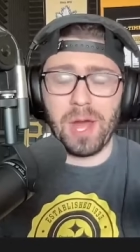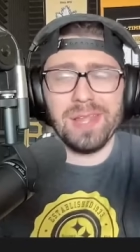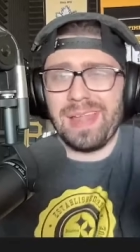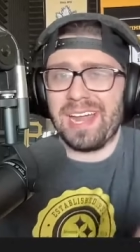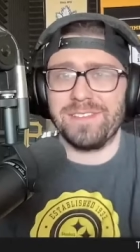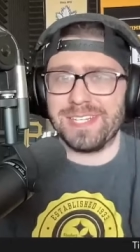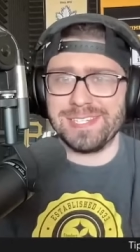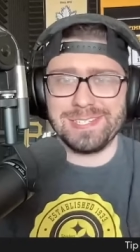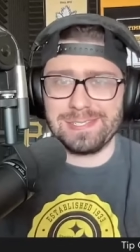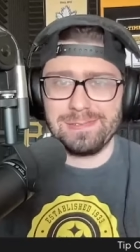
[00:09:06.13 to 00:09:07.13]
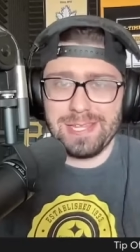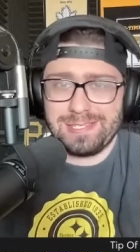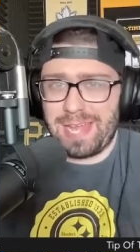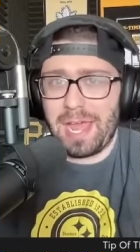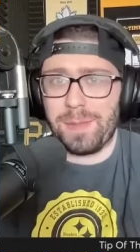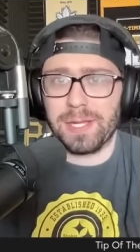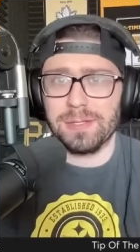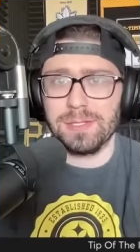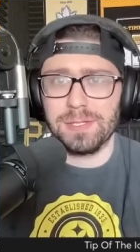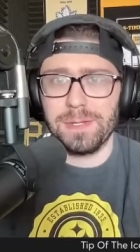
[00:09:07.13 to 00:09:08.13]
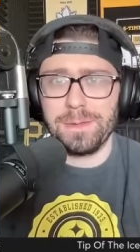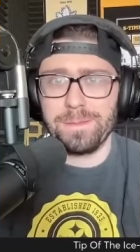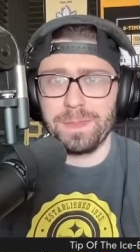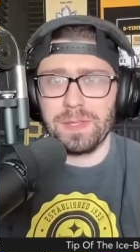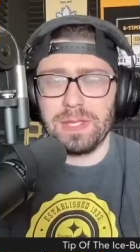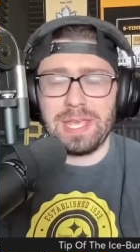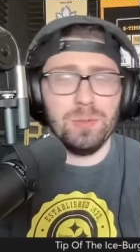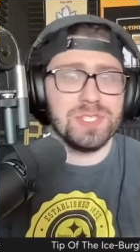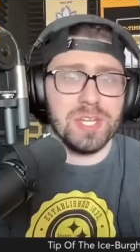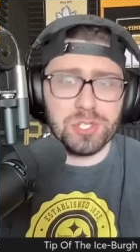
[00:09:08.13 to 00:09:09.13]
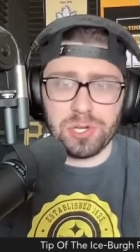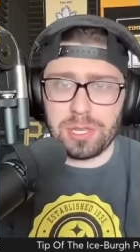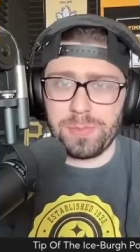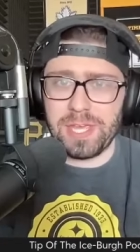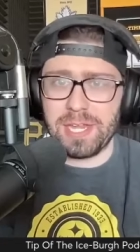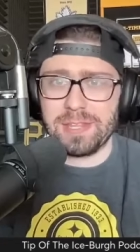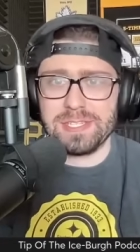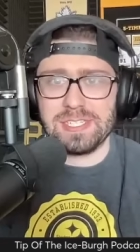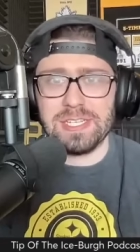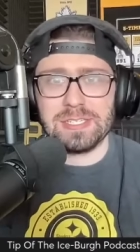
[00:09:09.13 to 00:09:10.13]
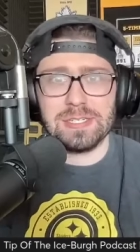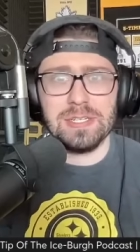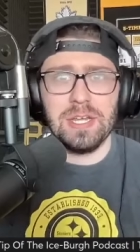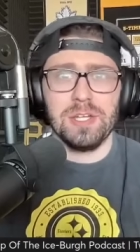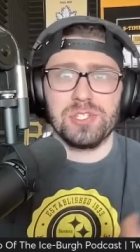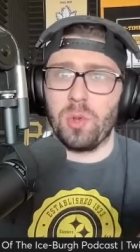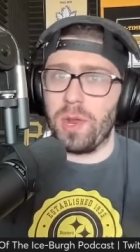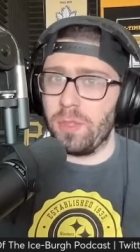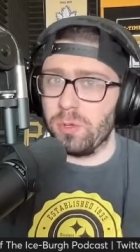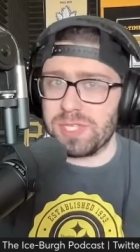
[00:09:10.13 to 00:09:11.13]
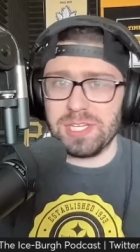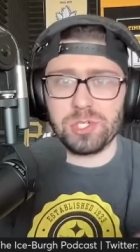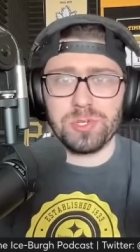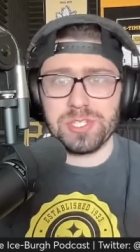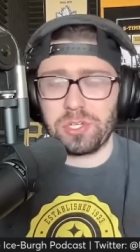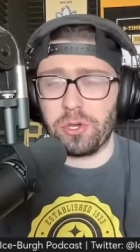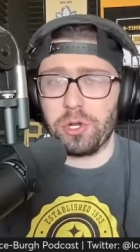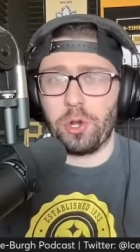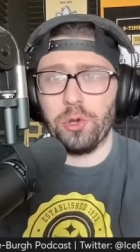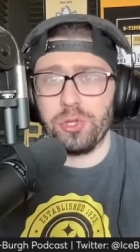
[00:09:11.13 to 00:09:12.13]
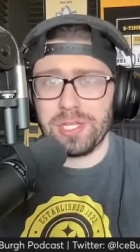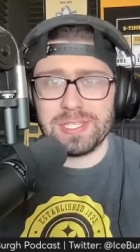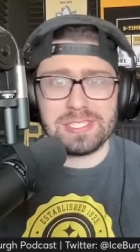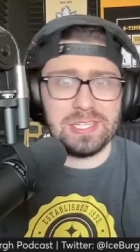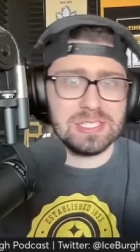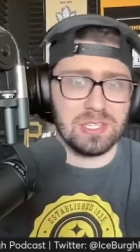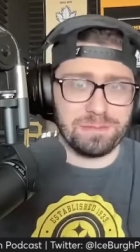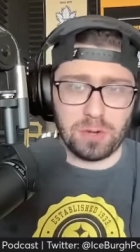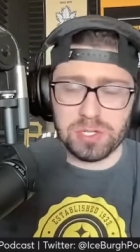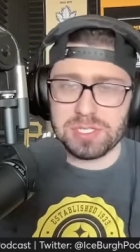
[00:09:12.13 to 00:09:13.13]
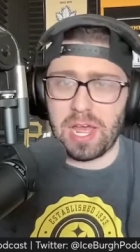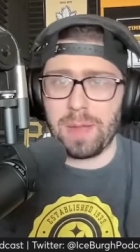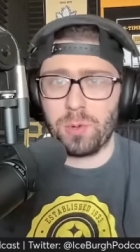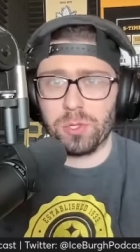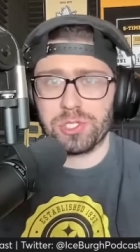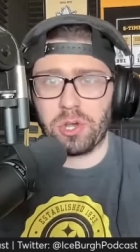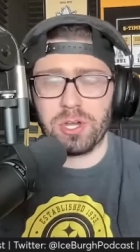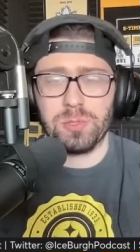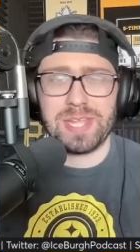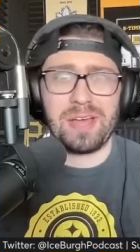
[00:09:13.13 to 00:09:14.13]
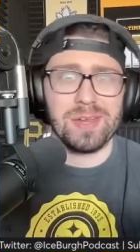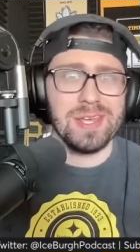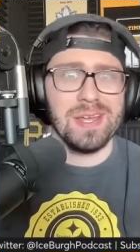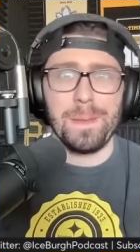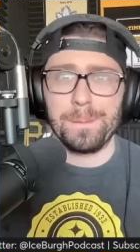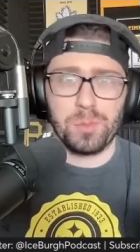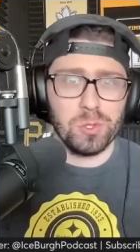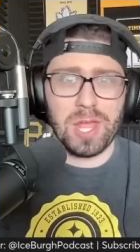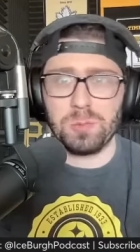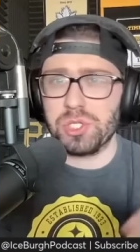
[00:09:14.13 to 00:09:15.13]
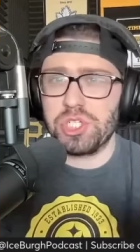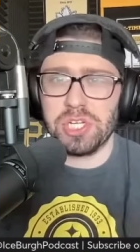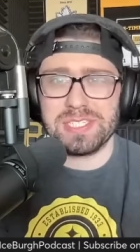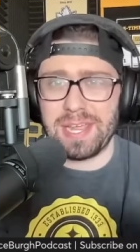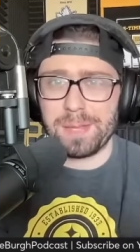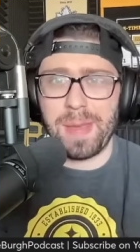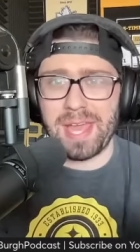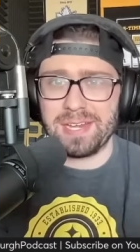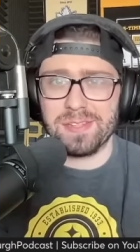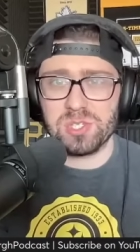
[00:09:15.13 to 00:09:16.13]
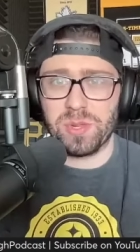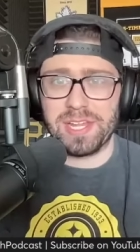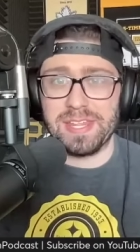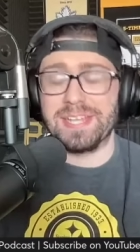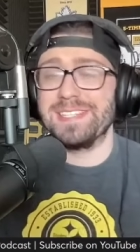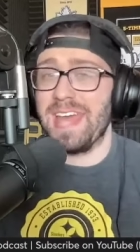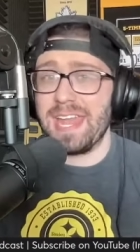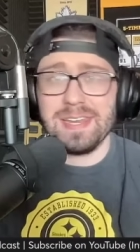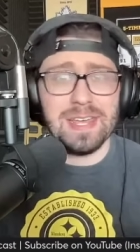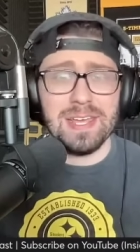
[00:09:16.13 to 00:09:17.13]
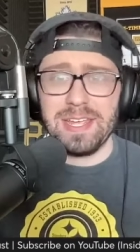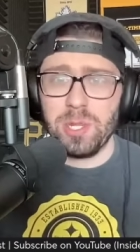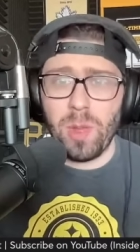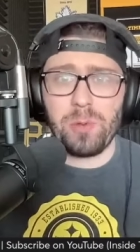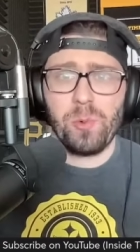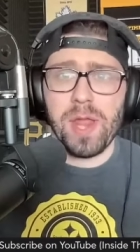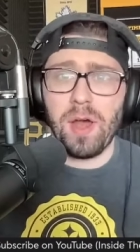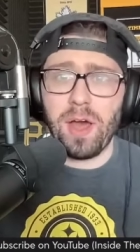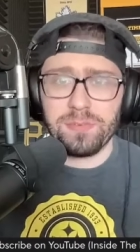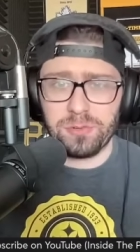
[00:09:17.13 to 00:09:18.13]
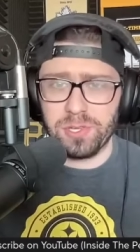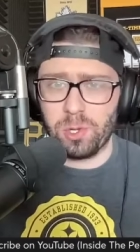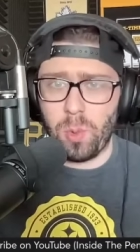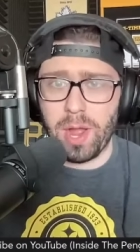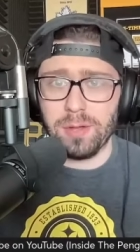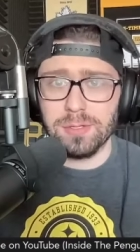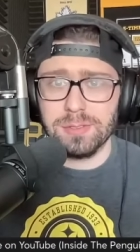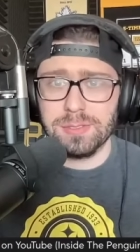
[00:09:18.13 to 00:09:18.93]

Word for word: A lot of it's his, it's timing. He was injured at the beginning of the season. So when those injuries occurred early in the season, the first time Noel Acciari was out, Poulin was just getting back into the swing of things. Then he went red hot for a little while.